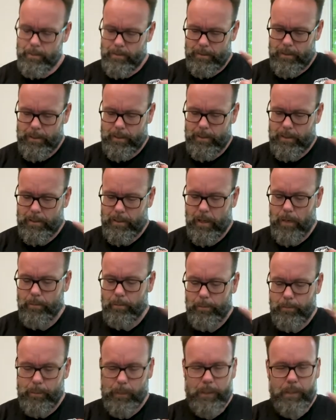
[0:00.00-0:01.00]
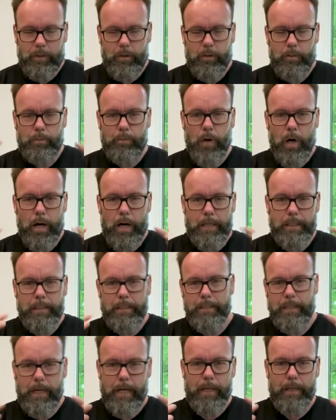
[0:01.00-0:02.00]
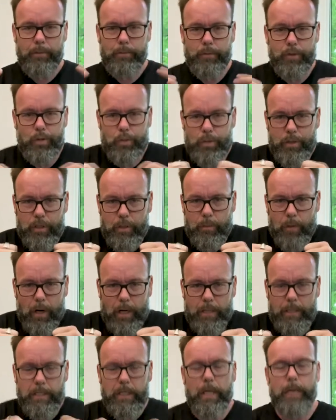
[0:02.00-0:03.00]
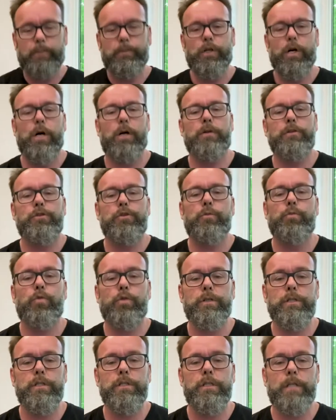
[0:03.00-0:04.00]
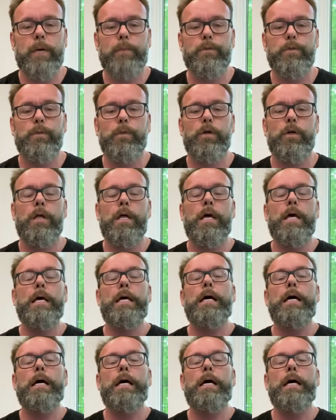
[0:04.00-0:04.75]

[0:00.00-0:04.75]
stump little body type, squishy body type dogs are more susceptible.